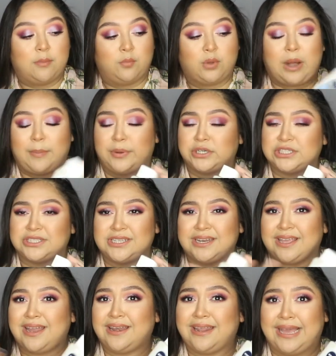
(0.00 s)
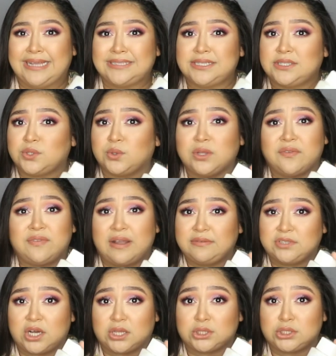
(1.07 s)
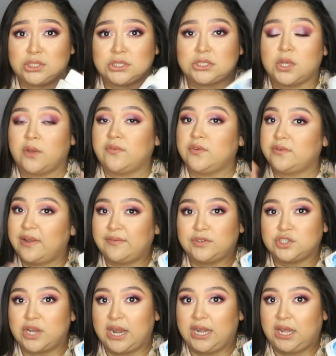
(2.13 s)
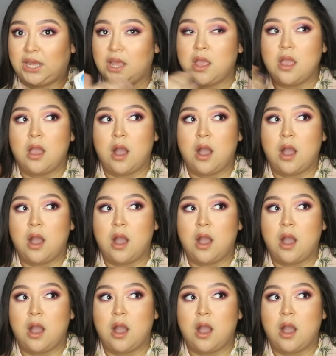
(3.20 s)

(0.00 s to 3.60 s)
Would I purchase it again? Yes. It's only $5, so if you've never tried it,